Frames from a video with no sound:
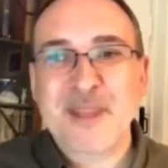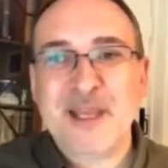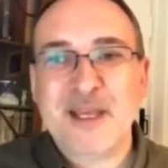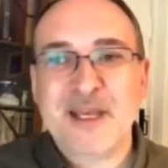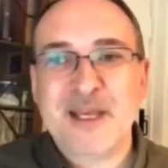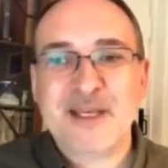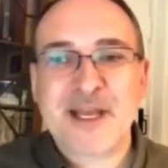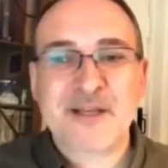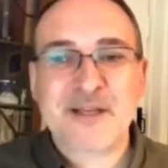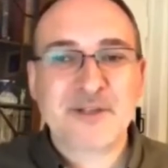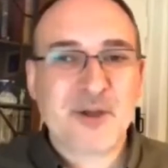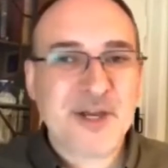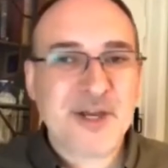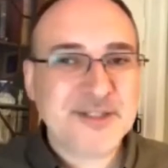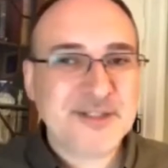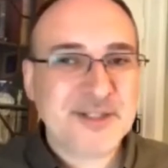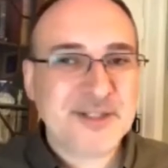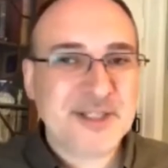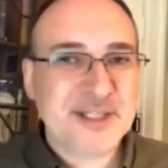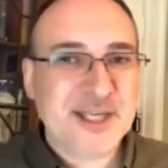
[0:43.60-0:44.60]
And
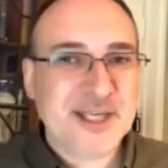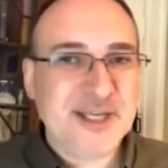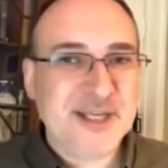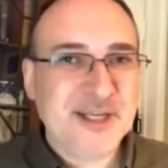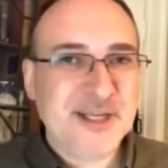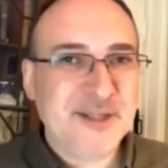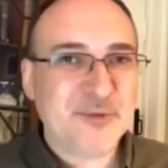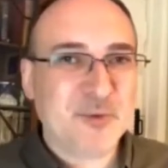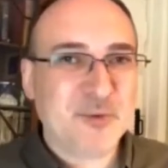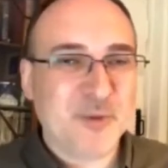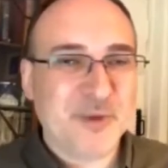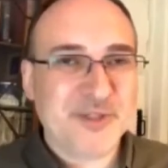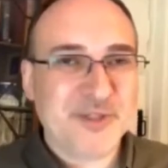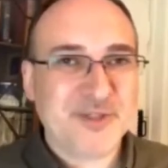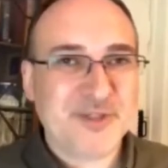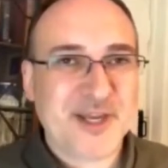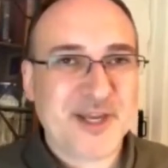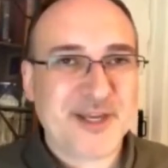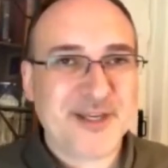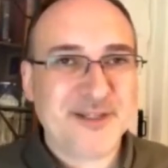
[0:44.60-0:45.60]
anxiety hears what we're
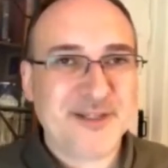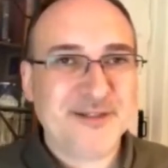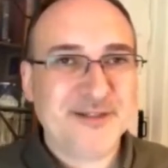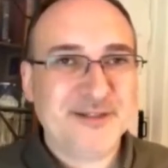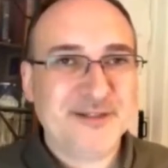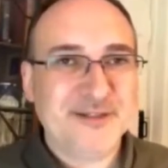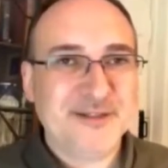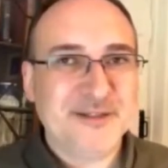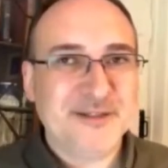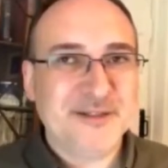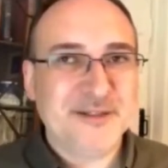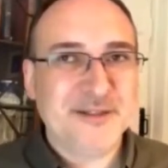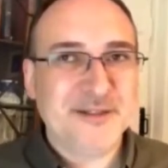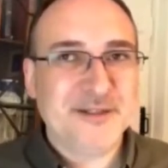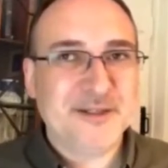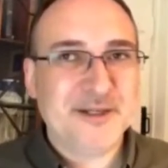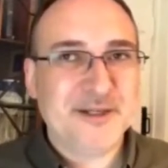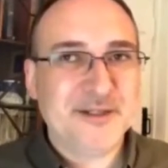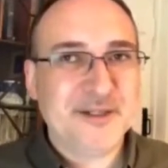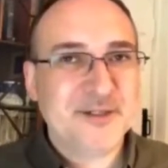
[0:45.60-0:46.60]
saying
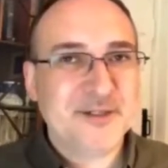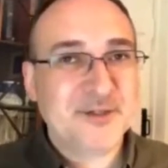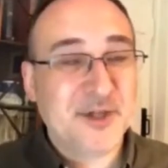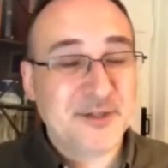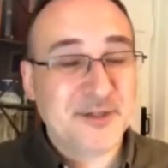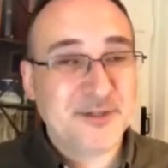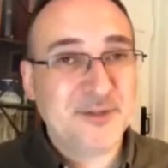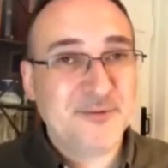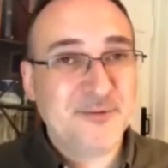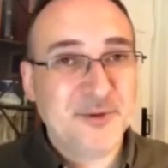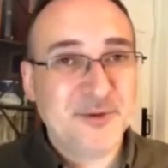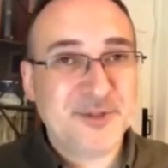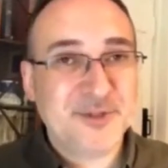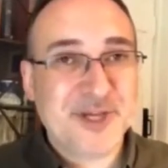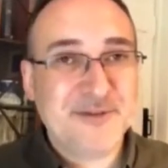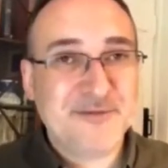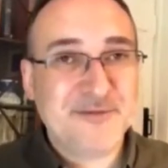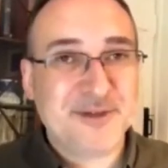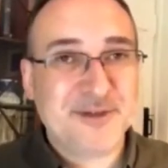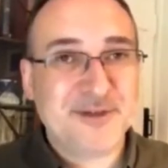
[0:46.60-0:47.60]
and it starts to feel
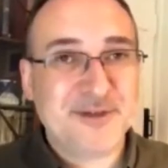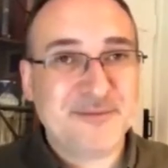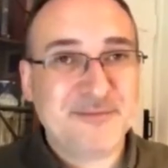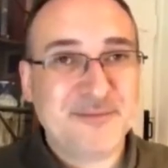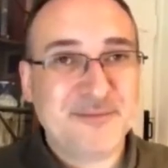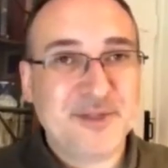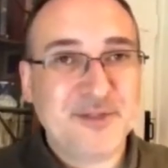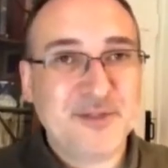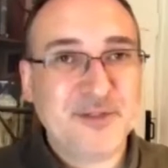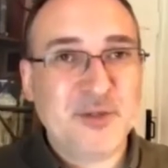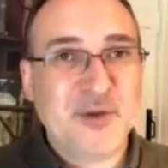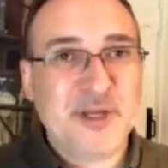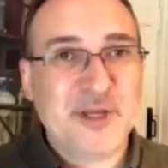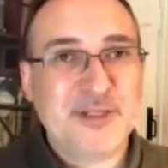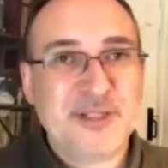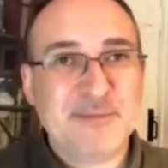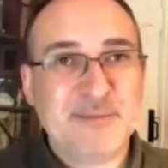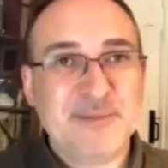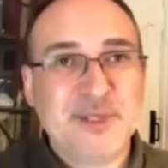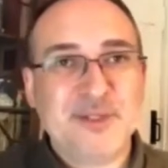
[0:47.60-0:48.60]
safer. And so it
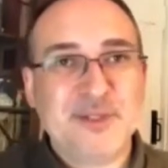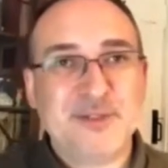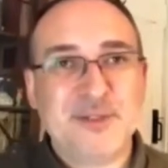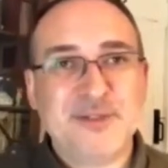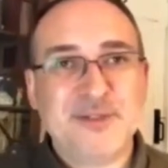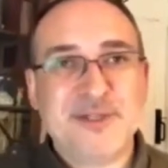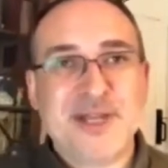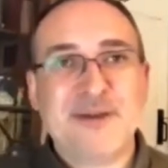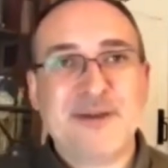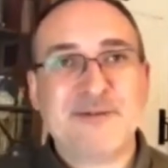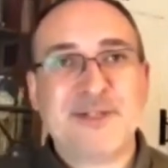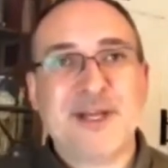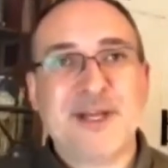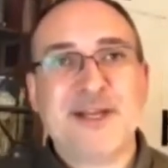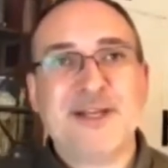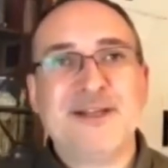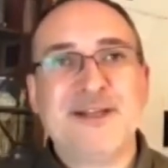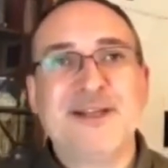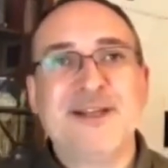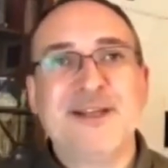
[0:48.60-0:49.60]
diminishes down
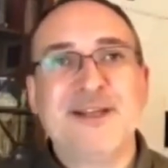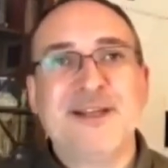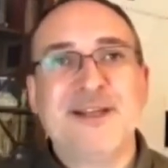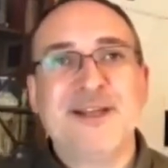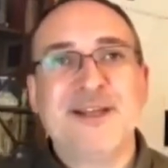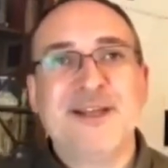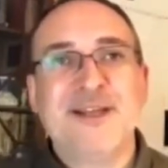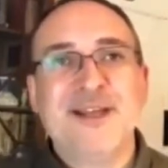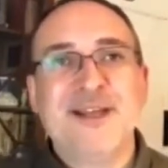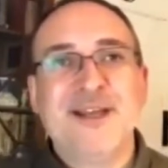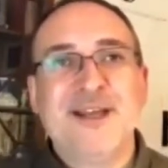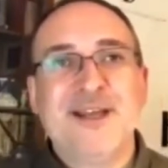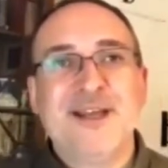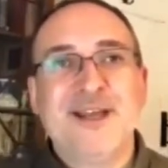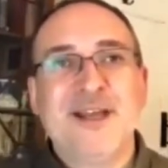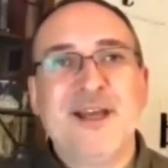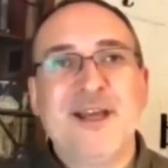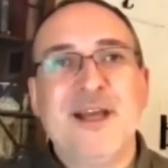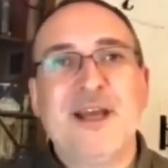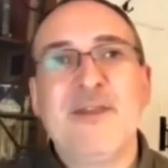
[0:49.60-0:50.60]
again.
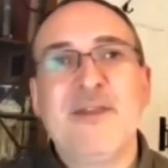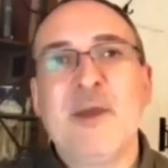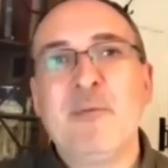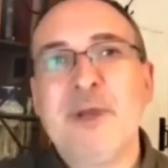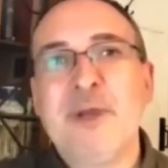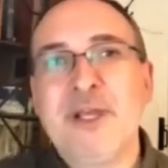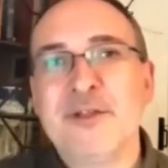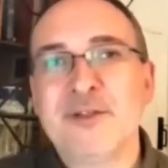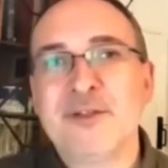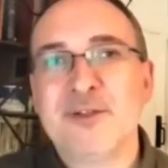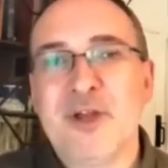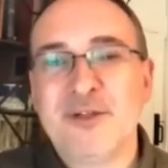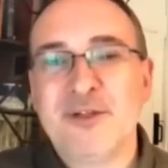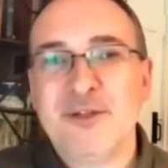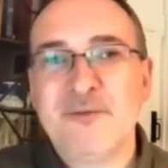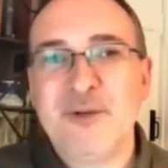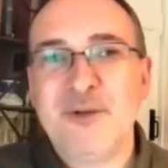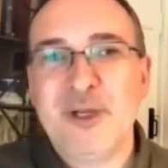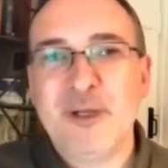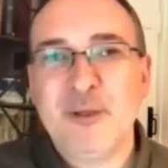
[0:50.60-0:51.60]
And then we can start to
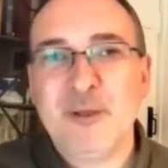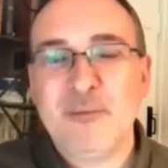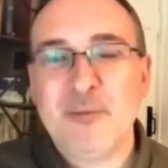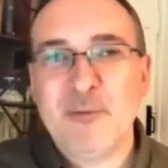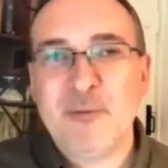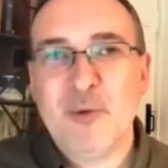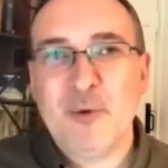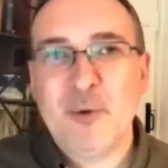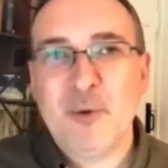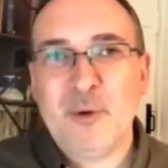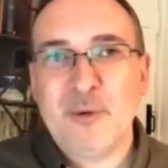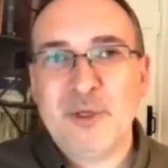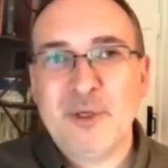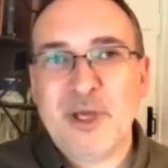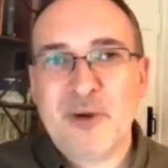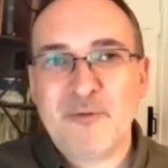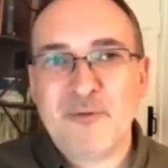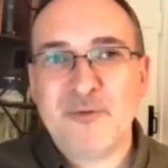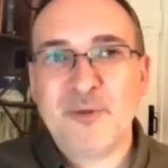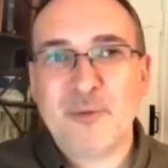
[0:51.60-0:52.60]
feel a little bit more
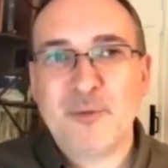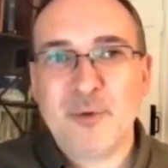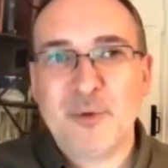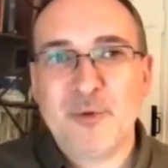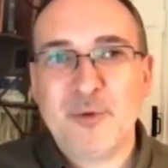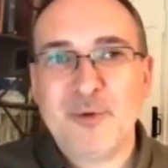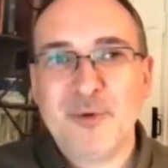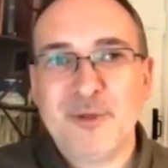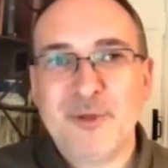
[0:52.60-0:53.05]
comfortable.